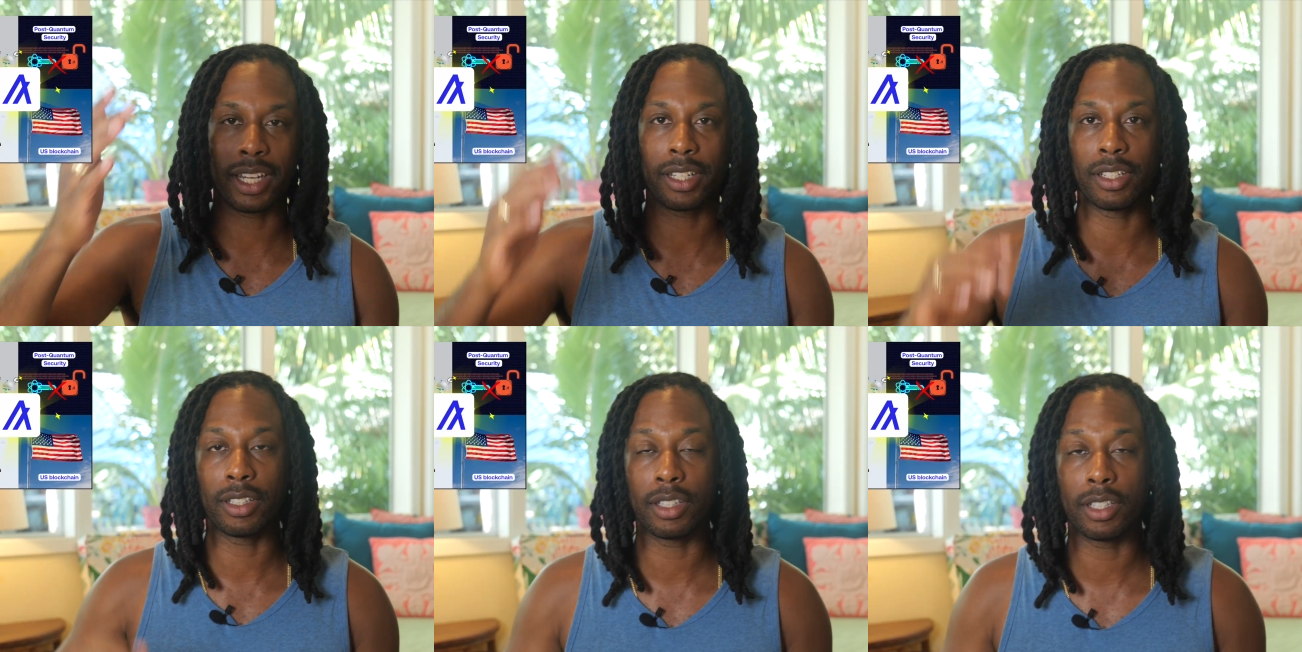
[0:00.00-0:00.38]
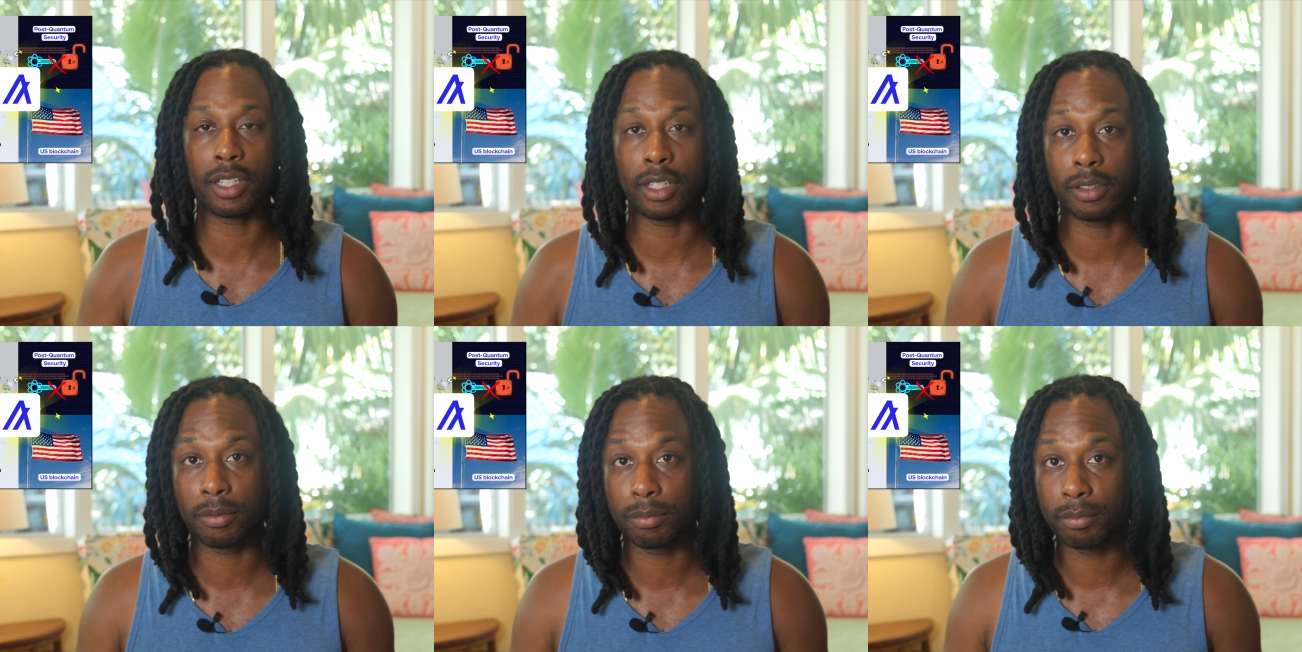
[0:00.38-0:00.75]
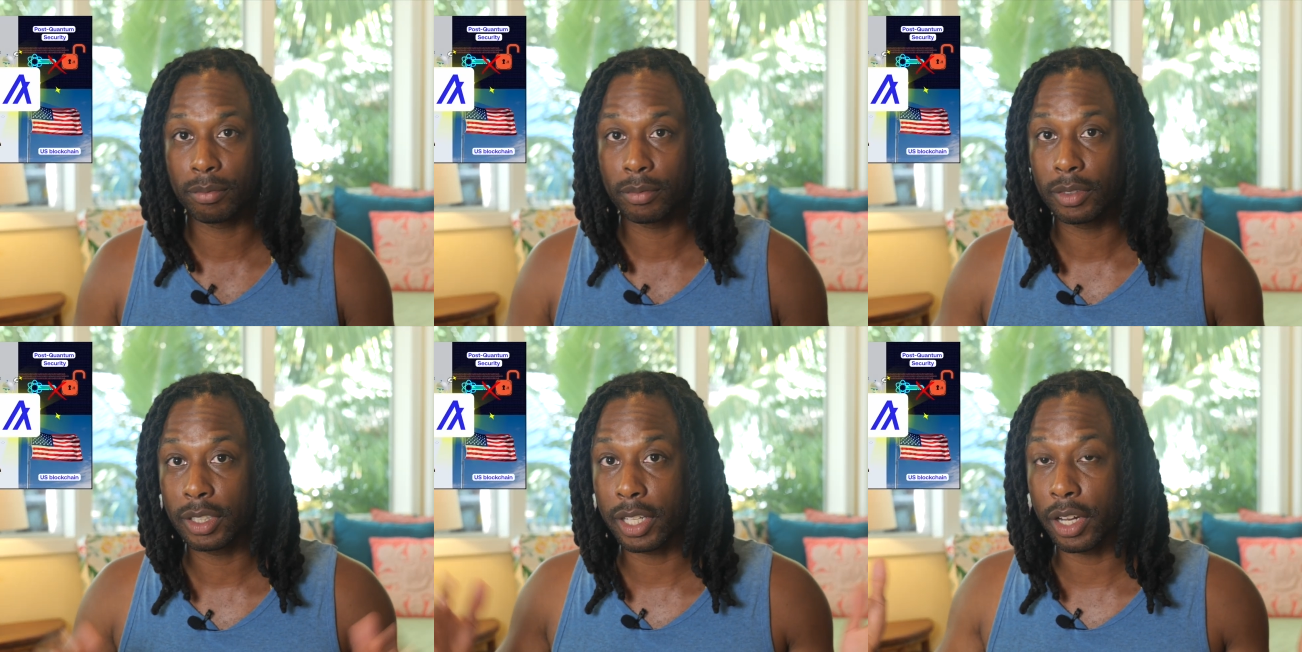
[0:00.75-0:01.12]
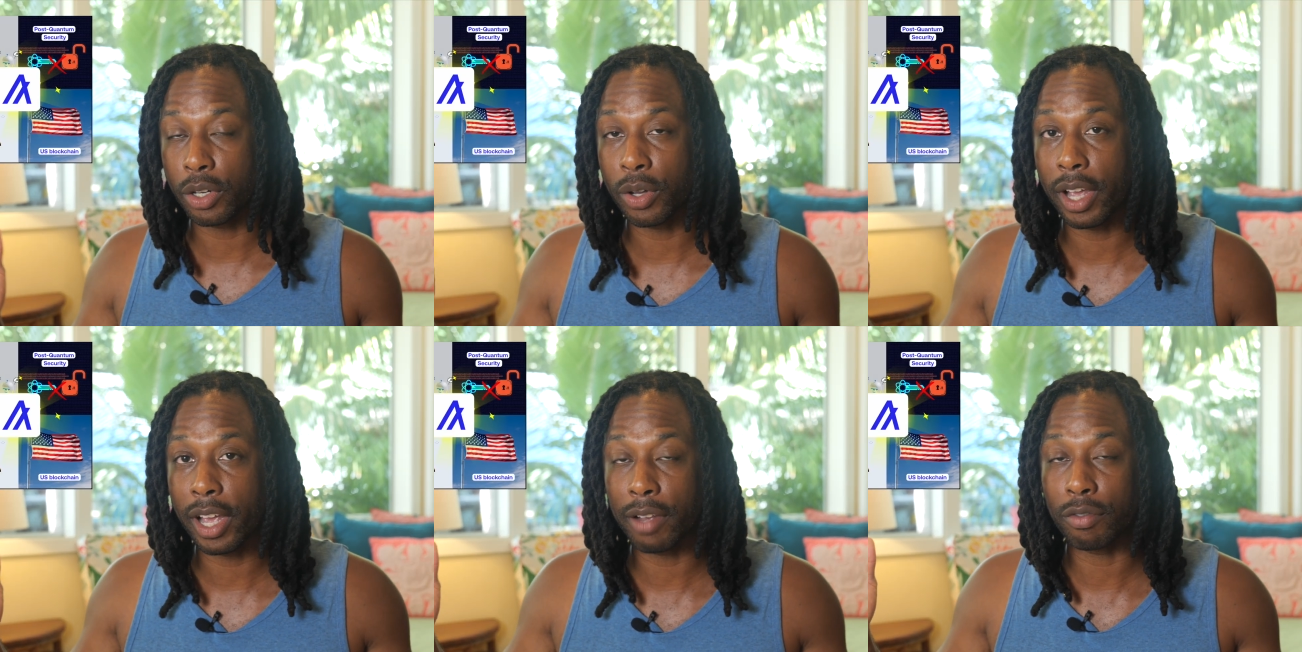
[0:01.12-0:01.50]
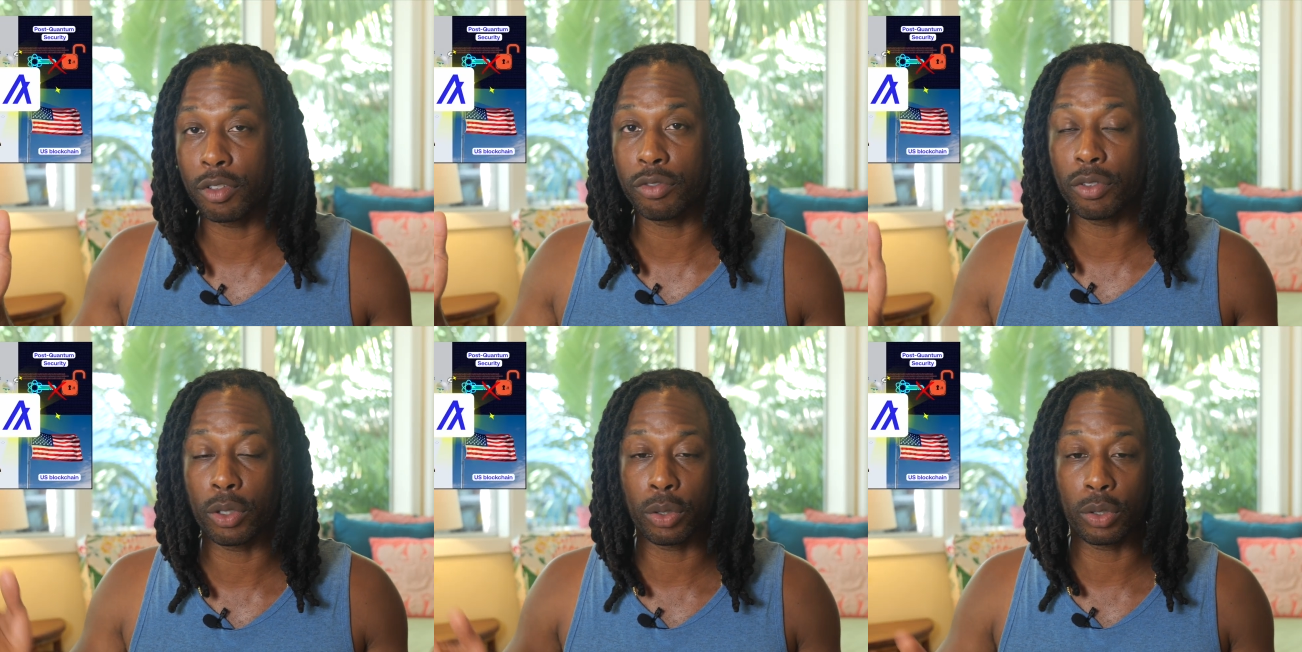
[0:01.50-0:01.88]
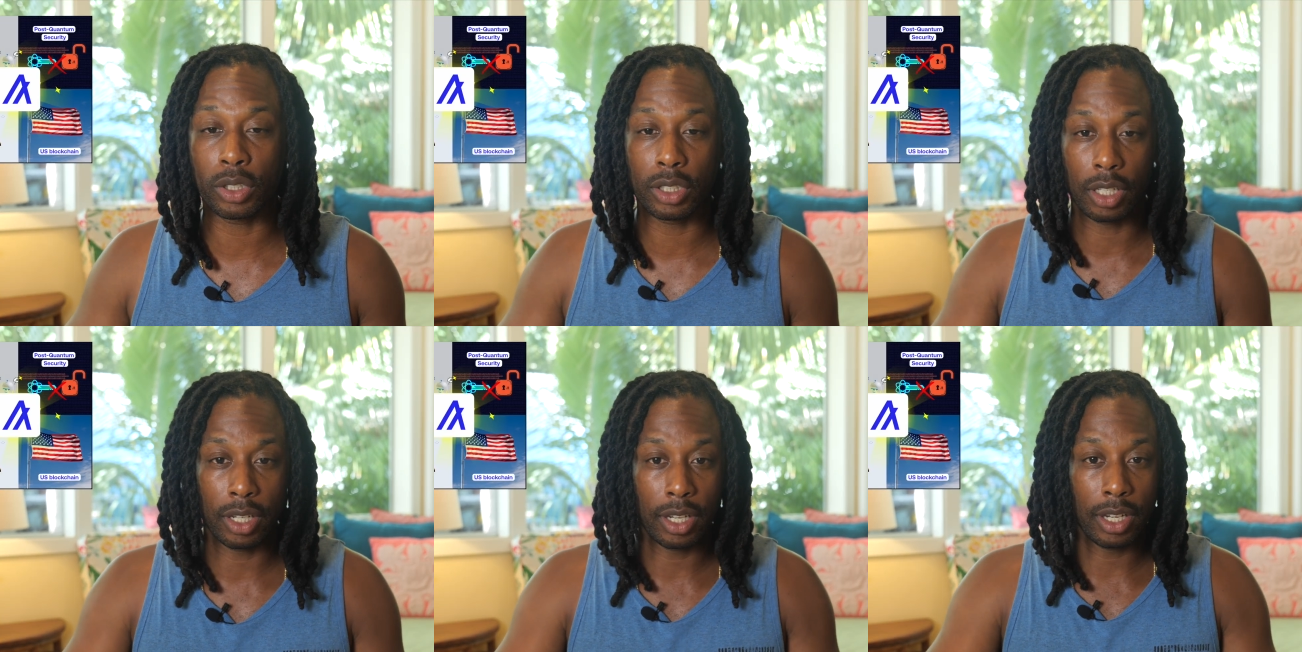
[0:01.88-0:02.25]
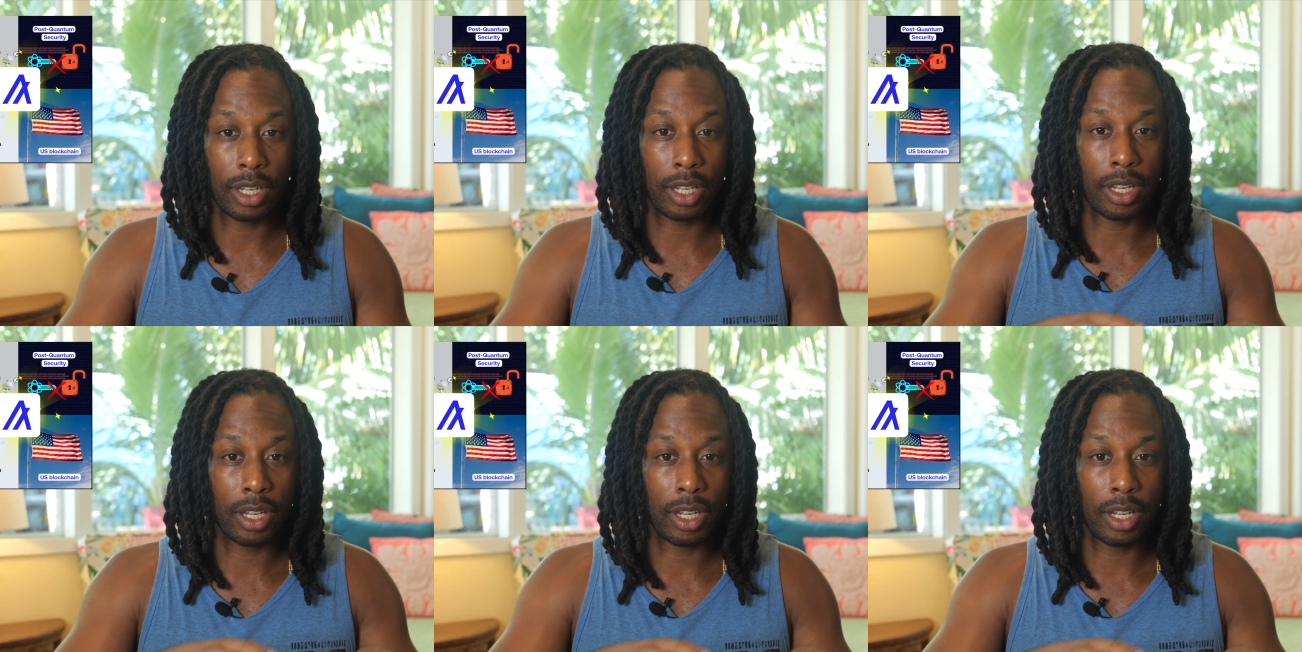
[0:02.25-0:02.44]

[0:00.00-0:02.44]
taking the lead. There you have it, folks.